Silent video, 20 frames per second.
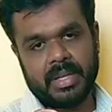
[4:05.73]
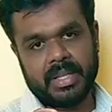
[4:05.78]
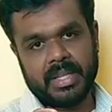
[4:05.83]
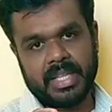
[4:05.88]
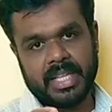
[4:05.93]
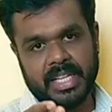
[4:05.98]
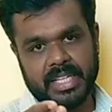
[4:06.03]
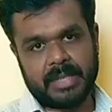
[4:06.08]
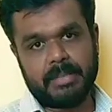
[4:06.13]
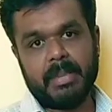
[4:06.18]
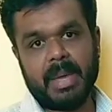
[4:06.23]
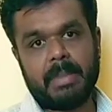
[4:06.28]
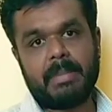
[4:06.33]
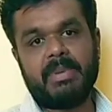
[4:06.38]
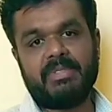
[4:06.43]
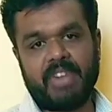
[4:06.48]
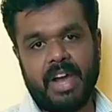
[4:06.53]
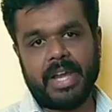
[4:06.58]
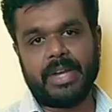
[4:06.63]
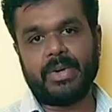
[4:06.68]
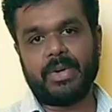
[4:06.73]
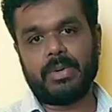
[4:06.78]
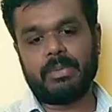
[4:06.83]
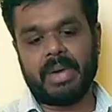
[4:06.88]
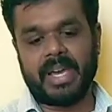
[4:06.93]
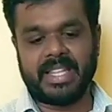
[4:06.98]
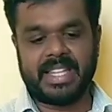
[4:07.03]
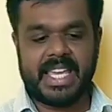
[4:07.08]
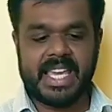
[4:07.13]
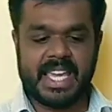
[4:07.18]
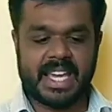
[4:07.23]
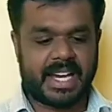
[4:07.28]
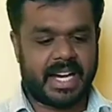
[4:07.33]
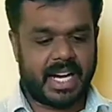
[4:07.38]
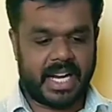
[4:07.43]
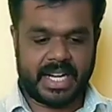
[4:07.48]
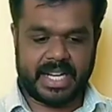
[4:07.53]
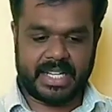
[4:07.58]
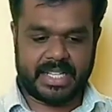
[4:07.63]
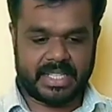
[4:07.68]
It may be found out by the
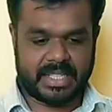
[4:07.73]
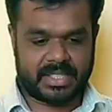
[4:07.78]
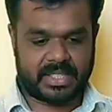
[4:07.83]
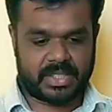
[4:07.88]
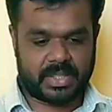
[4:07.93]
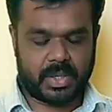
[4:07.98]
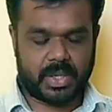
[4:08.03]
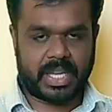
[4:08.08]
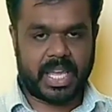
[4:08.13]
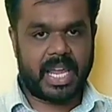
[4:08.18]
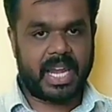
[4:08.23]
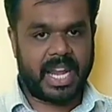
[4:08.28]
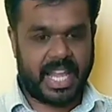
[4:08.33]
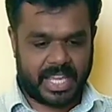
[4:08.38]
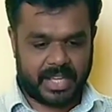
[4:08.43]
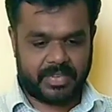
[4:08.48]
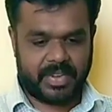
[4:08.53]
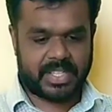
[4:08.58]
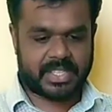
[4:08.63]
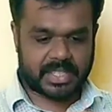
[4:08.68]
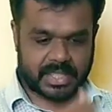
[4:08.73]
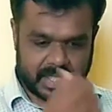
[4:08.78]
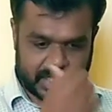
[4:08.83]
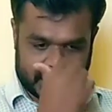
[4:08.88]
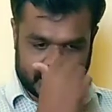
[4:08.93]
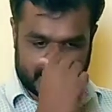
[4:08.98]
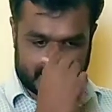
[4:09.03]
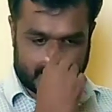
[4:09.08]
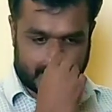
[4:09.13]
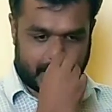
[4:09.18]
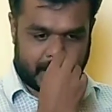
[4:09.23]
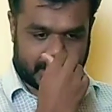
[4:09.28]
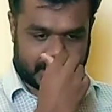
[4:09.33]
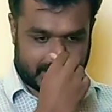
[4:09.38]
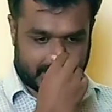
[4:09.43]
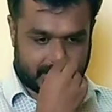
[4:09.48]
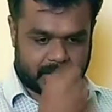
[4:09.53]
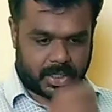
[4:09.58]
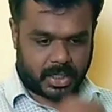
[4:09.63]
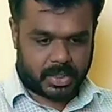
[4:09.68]
auditors. Okay, likewise the
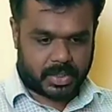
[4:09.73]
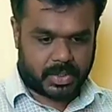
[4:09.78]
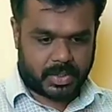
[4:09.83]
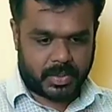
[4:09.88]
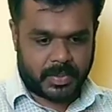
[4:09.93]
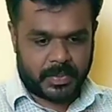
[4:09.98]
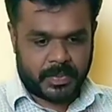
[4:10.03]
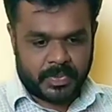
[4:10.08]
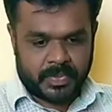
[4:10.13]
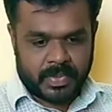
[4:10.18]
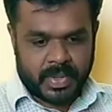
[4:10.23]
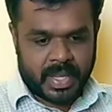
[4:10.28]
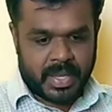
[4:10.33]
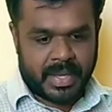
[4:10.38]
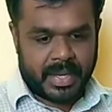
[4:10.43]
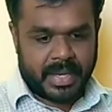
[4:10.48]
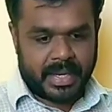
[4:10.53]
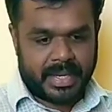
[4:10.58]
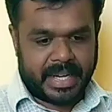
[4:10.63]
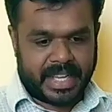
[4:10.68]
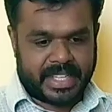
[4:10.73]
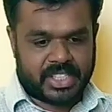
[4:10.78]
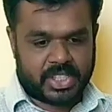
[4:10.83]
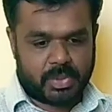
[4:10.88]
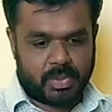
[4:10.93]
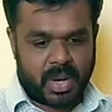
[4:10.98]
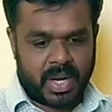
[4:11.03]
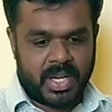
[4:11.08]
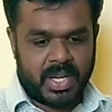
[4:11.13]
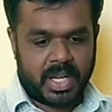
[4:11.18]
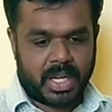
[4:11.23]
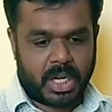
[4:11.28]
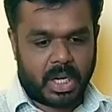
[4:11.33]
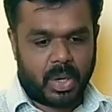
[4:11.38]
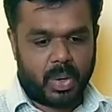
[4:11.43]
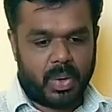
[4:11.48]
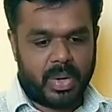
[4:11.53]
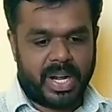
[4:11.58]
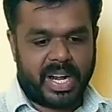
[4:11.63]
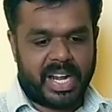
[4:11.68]
assets also. Next one,
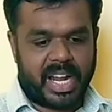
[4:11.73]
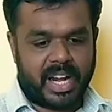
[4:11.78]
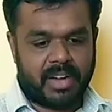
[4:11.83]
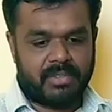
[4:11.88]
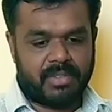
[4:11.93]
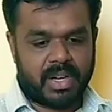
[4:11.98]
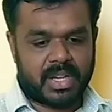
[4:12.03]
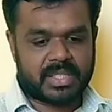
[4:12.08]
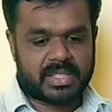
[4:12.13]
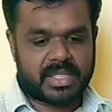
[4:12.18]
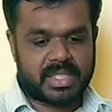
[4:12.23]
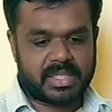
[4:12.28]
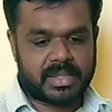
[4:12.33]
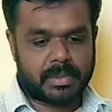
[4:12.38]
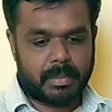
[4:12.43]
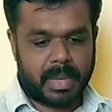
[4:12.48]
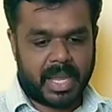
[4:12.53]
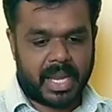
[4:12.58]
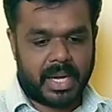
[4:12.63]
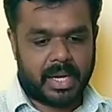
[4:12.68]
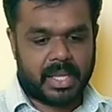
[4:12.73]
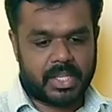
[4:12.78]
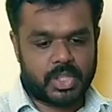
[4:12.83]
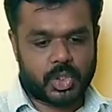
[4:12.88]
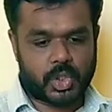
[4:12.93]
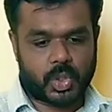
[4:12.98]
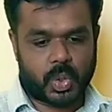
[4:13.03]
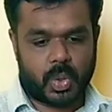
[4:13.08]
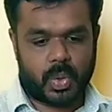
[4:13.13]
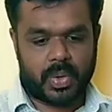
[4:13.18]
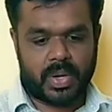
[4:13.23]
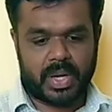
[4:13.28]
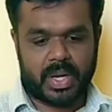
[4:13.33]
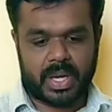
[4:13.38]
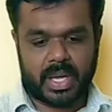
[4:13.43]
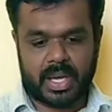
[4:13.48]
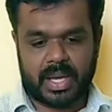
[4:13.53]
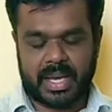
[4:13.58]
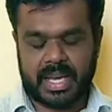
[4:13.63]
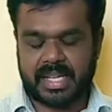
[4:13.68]
loan and advances made shown
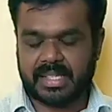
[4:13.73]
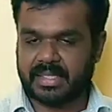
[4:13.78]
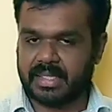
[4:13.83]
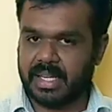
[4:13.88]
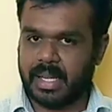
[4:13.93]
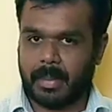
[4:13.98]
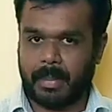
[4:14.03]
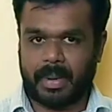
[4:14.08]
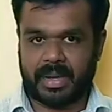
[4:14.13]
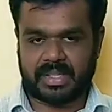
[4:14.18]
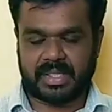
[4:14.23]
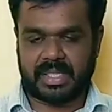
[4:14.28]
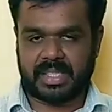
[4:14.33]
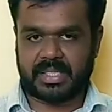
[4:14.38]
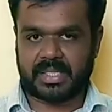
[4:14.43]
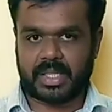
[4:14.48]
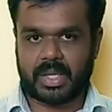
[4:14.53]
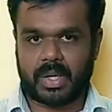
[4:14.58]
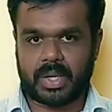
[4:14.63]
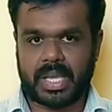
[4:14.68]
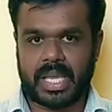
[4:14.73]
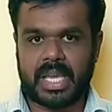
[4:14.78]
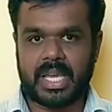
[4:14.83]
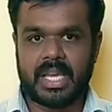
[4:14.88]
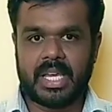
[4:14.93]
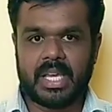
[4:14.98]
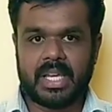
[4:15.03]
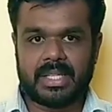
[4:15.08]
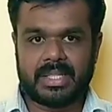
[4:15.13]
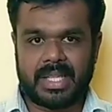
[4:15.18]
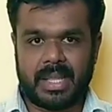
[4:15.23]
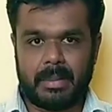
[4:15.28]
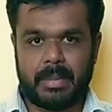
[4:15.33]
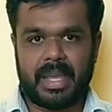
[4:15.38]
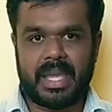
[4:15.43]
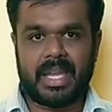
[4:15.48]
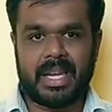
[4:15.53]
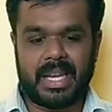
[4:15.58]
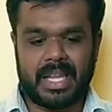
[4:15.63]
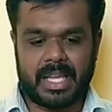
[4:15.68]
as deposits. Okay, they
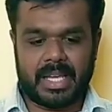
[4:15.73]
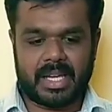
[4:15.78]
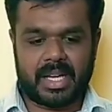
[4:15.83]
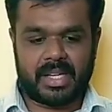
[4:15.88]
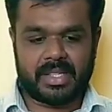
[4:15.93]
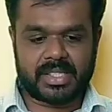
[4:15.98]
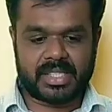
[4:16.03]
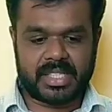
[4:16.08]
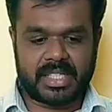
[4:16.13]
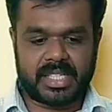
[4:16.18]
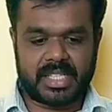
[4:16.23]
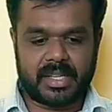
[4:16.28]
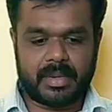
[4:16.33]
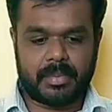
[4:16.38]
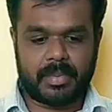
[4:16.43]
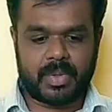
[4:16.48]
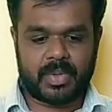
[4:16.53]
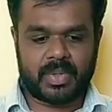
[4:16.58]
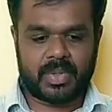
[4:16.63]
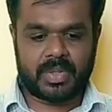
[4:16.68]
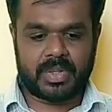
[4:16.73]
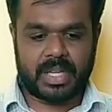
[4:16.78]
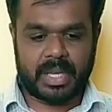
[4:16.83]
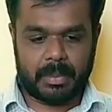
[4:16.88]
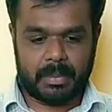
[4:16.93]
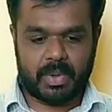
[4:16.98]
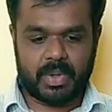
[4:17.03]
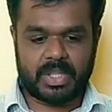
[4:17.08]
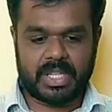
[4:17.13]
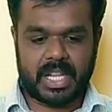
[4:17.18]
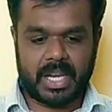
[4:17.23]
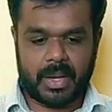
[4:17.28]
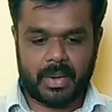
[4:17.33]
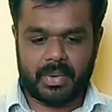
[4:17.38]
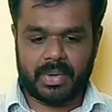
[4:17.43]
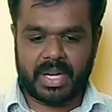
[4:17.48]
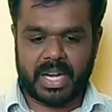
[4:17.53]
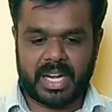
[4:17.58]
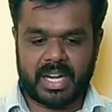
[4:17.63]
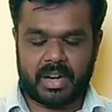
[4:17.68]
mainly concentrate about the loan
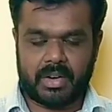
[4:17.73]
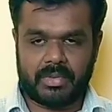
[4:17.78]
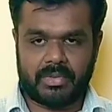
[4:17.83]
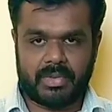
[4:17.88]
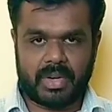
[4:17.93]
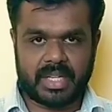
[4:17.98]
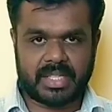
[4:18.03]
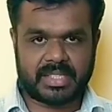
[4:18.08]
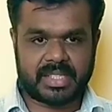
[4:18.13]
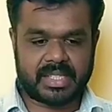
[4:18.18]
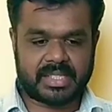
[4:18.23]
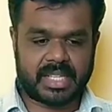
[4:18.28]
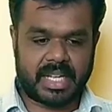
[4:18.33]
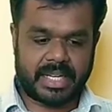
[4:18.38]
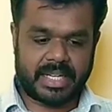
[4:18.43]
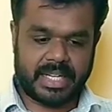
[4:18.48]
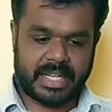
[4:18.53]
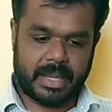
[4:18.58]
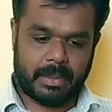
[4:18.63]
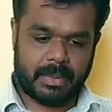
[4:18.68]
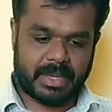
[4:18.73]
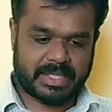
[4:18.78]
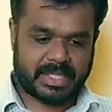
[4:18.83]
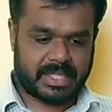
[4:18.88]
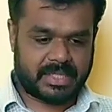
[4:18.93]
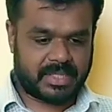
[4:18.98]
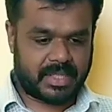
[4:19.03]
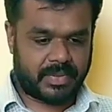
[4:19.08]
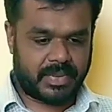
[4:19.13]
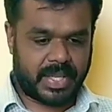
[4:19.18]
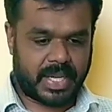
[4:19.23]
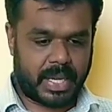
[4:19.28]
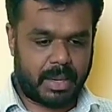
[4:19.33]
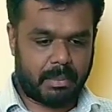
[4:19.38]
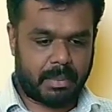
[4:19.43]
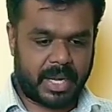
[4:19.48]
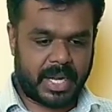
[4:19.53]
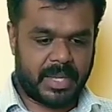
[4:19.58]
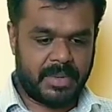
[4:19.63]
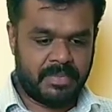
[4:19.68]
and advances and the deposits of the
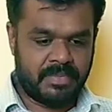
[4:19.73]
company,